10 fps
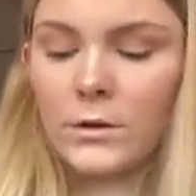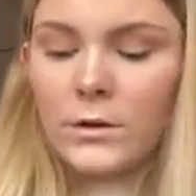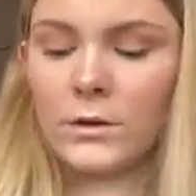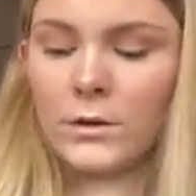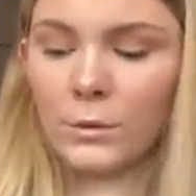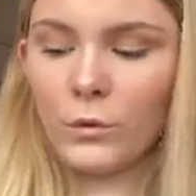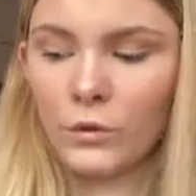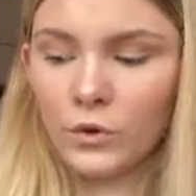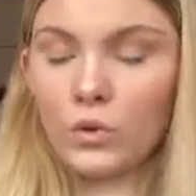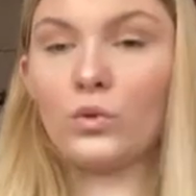So moving on
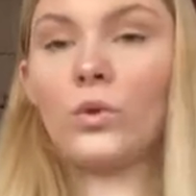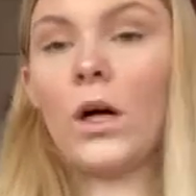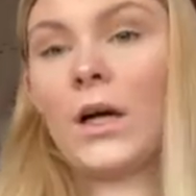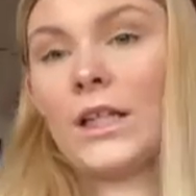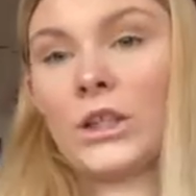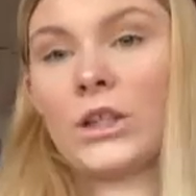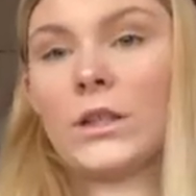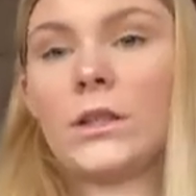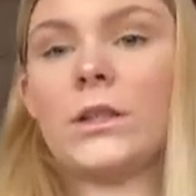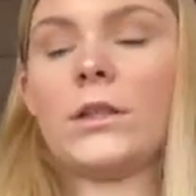to
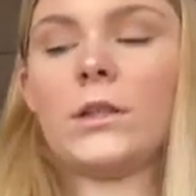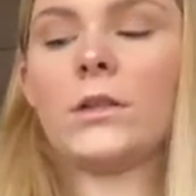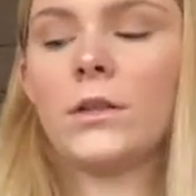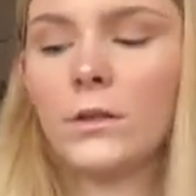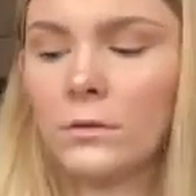eyelashes.